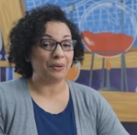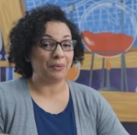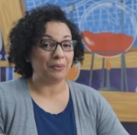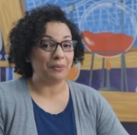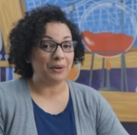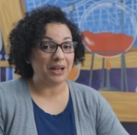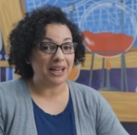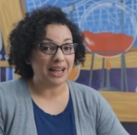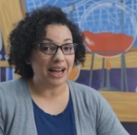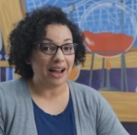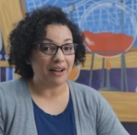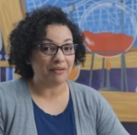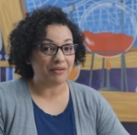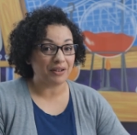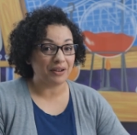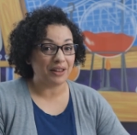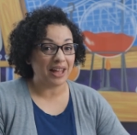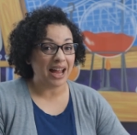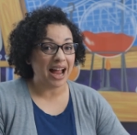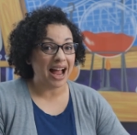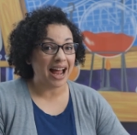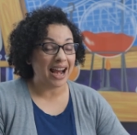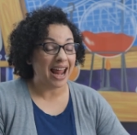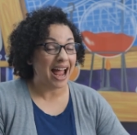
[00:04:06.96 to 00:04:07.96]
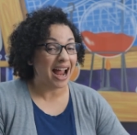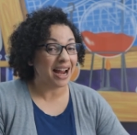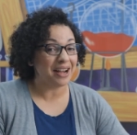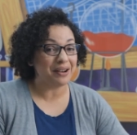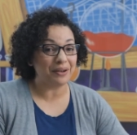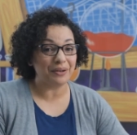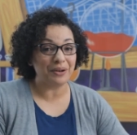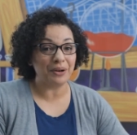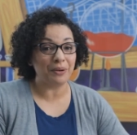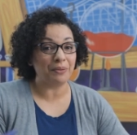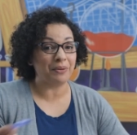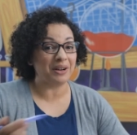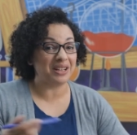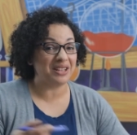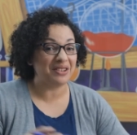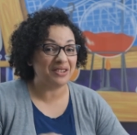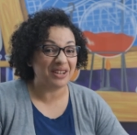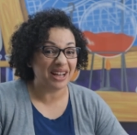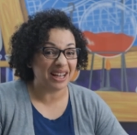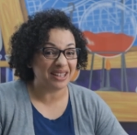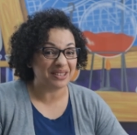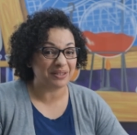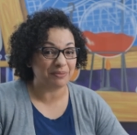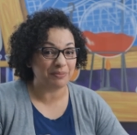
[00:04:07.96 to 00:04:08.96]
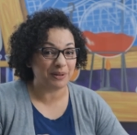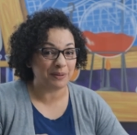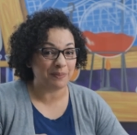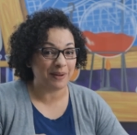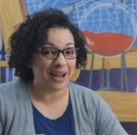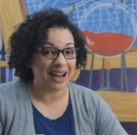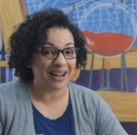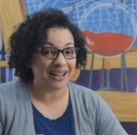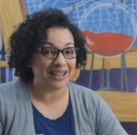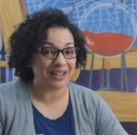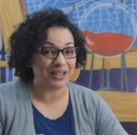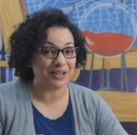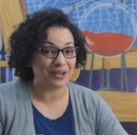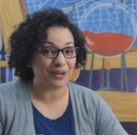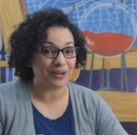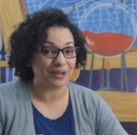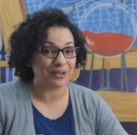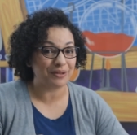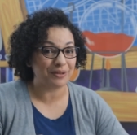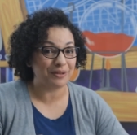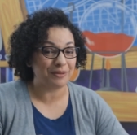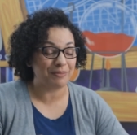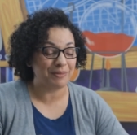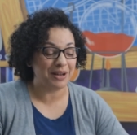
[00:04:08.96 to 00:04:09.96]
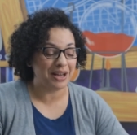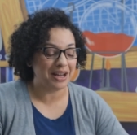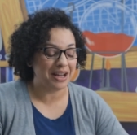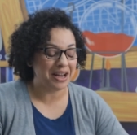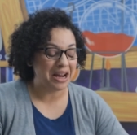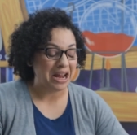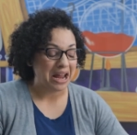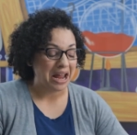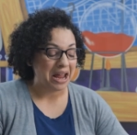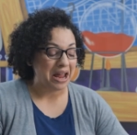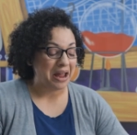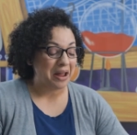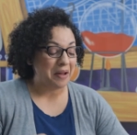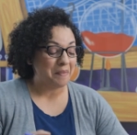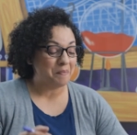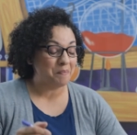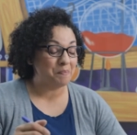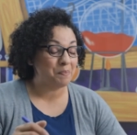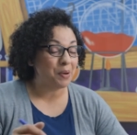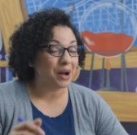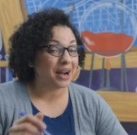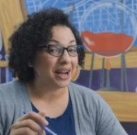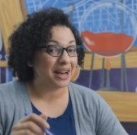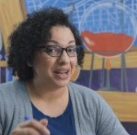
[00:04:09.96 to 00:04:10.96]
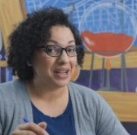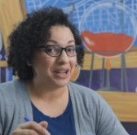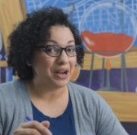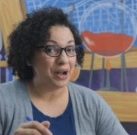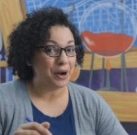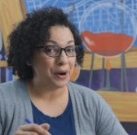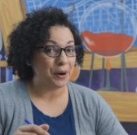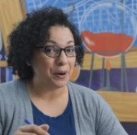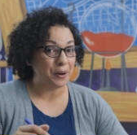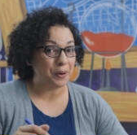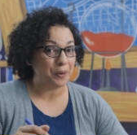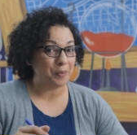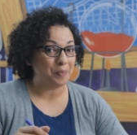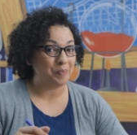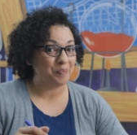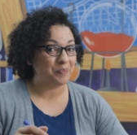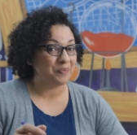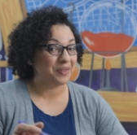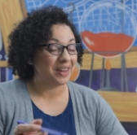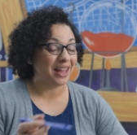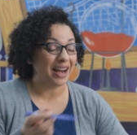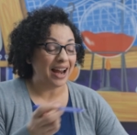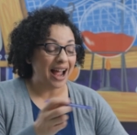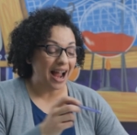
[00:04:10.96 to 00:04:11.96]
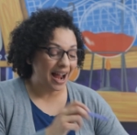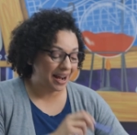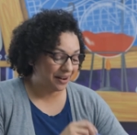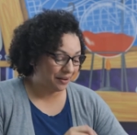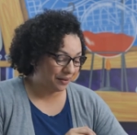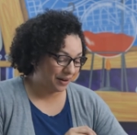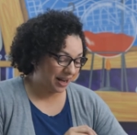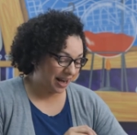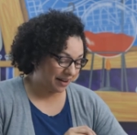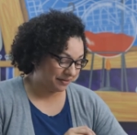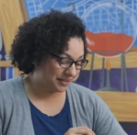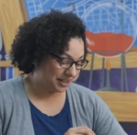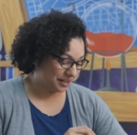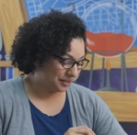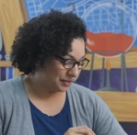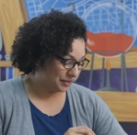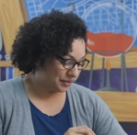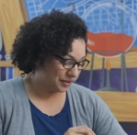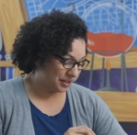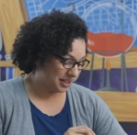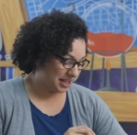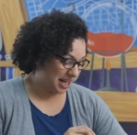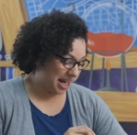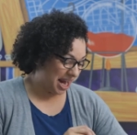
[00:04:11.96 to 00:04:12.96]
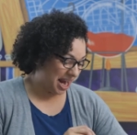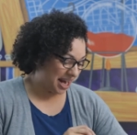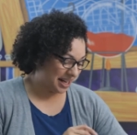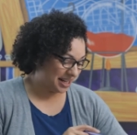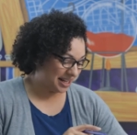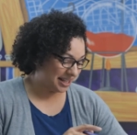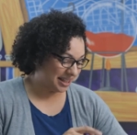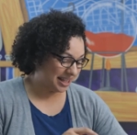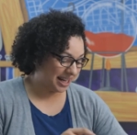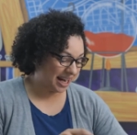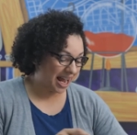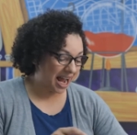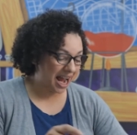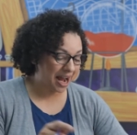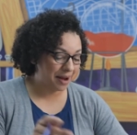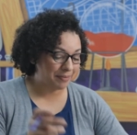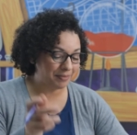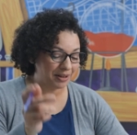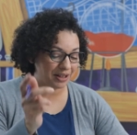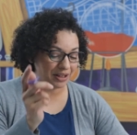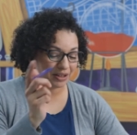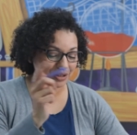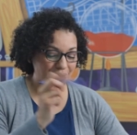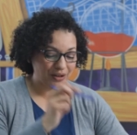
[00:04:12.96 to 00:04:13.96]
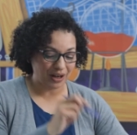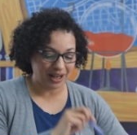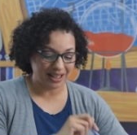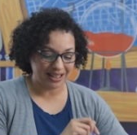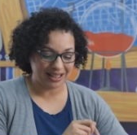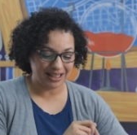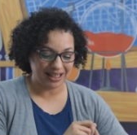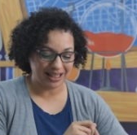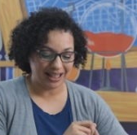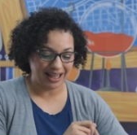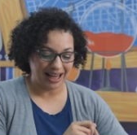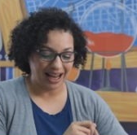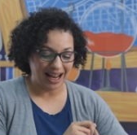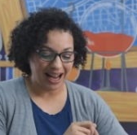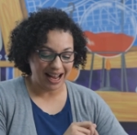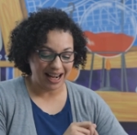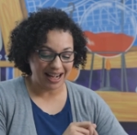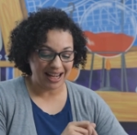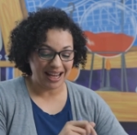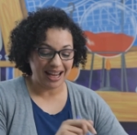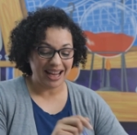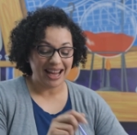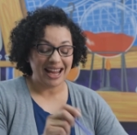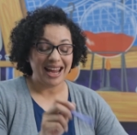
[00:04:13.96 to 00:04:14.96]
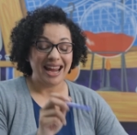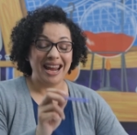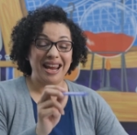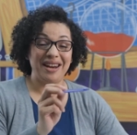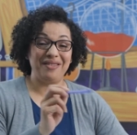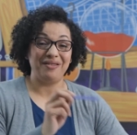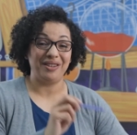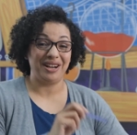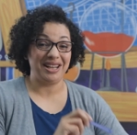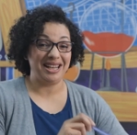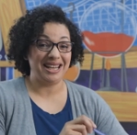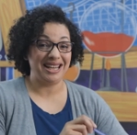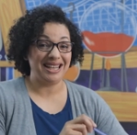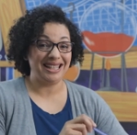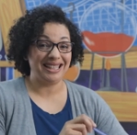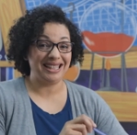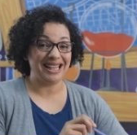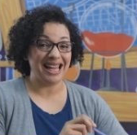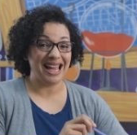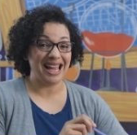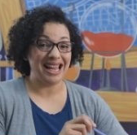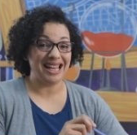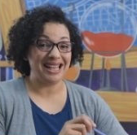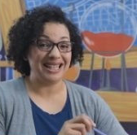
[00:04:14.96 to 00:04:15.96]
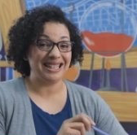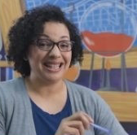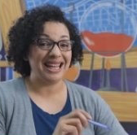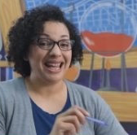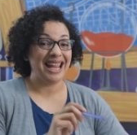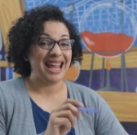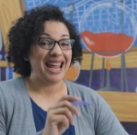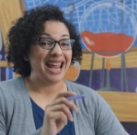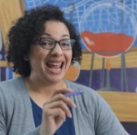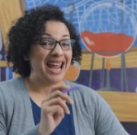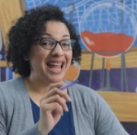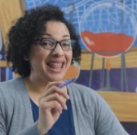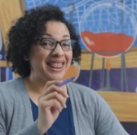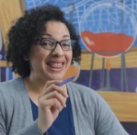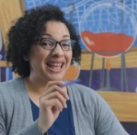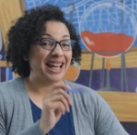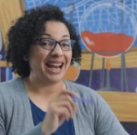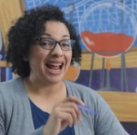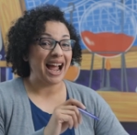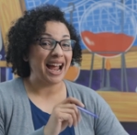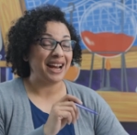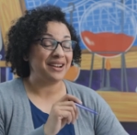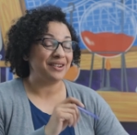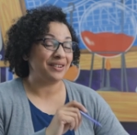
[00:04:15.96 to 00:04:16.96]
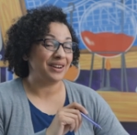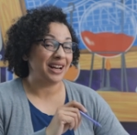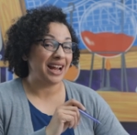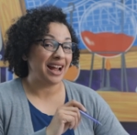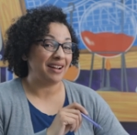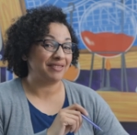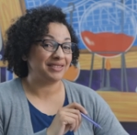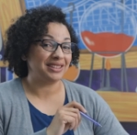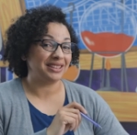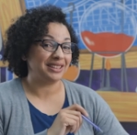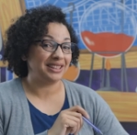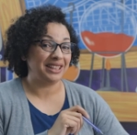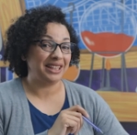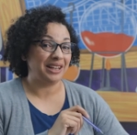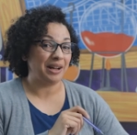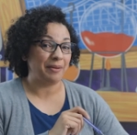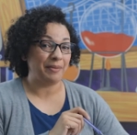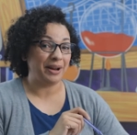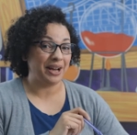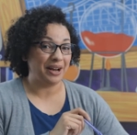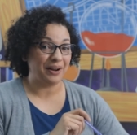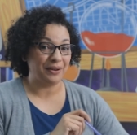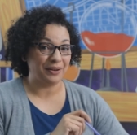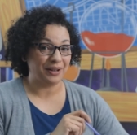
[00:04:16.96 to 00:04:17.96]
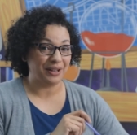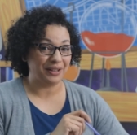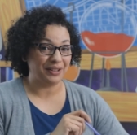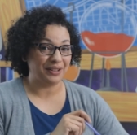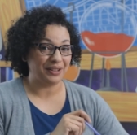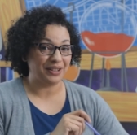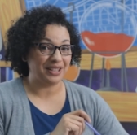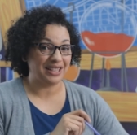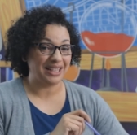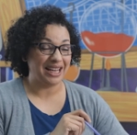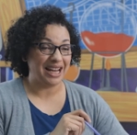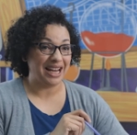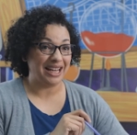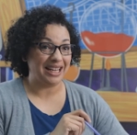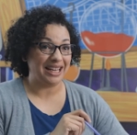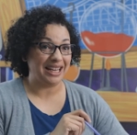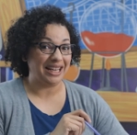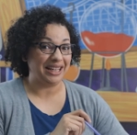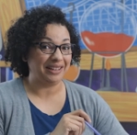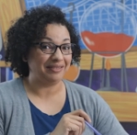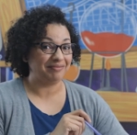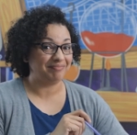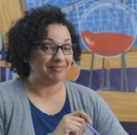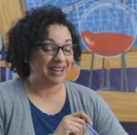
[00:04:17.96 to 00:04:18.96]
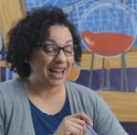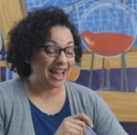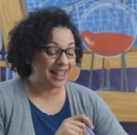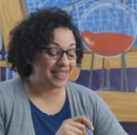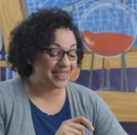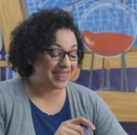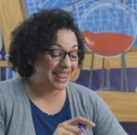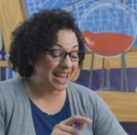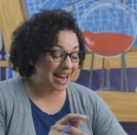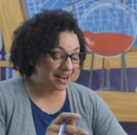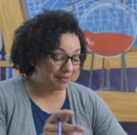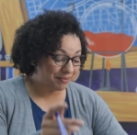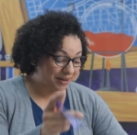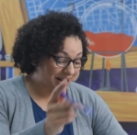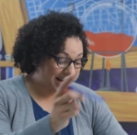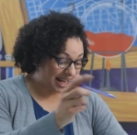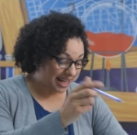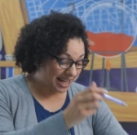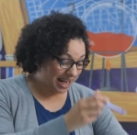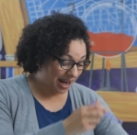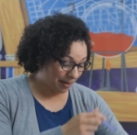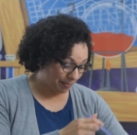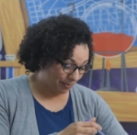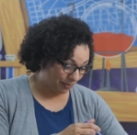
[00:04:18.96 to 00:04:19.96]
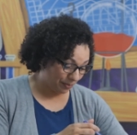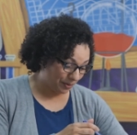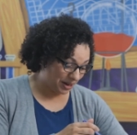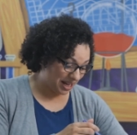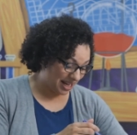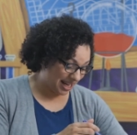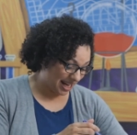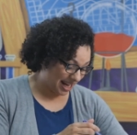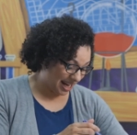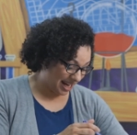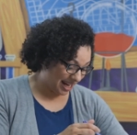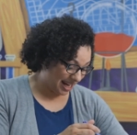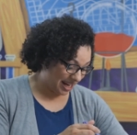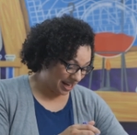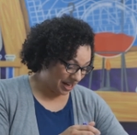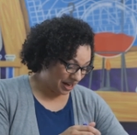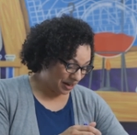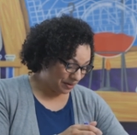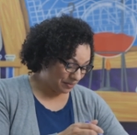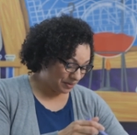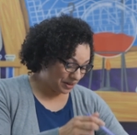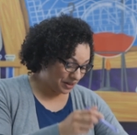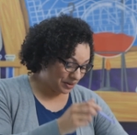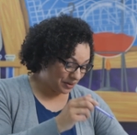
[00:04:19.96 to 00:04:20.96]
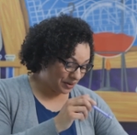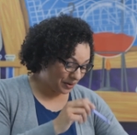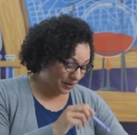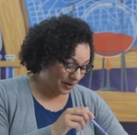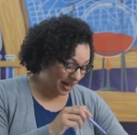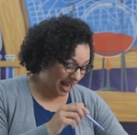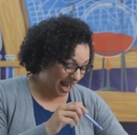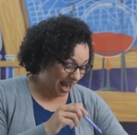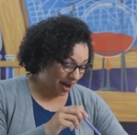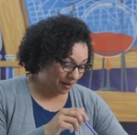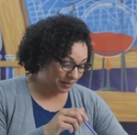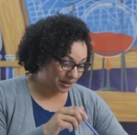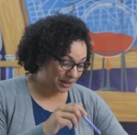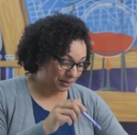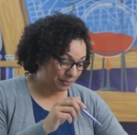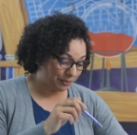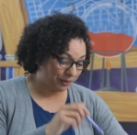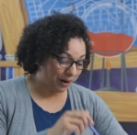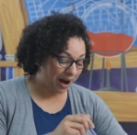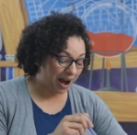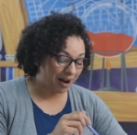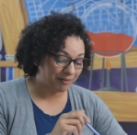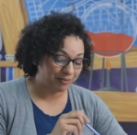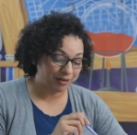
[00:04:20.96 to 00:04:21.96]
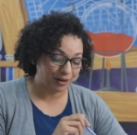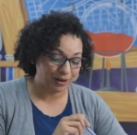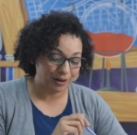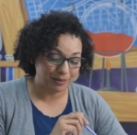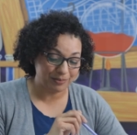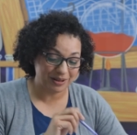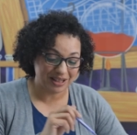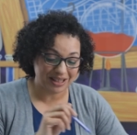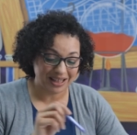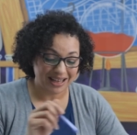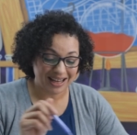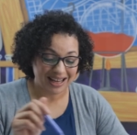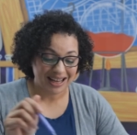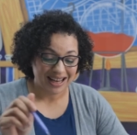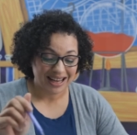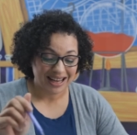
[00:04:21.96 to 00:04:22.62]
the week after that. I don't know when you guys will be back in church with me, but I know that I don't have to understand, that I'm going to trust in God and what He says, and that I don't have to lean on my own understanding. And then when I kept reading, when you go down to Proverbs